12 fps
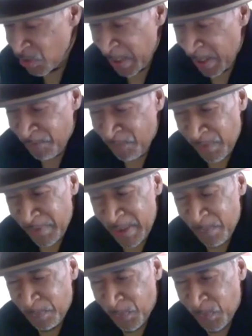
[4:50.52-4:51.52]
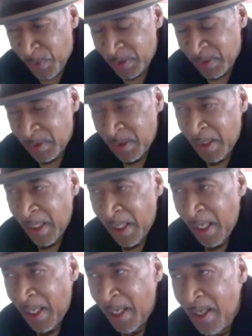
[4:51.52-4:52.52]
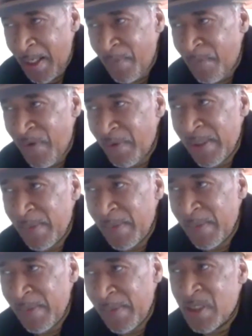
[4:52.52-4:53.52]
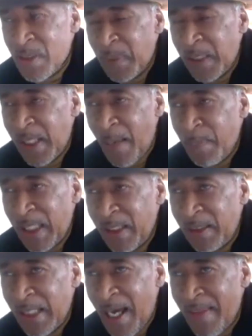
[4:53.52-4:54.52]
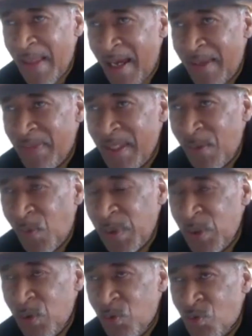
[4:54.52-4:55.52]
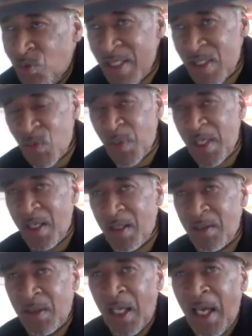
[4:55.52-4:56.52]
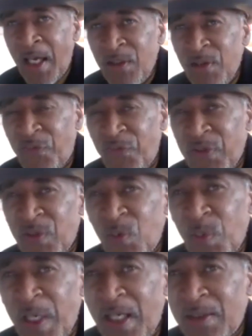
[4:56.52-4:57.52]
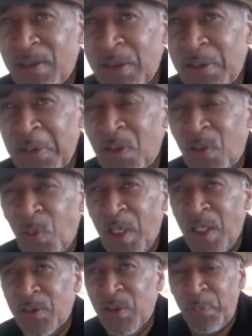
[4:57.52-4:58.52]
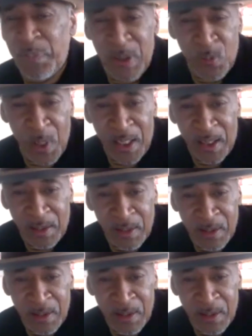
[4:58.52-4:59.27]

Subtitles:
me, very important to me. I mean, I think when you dress well, you feel well, you look well, you be well.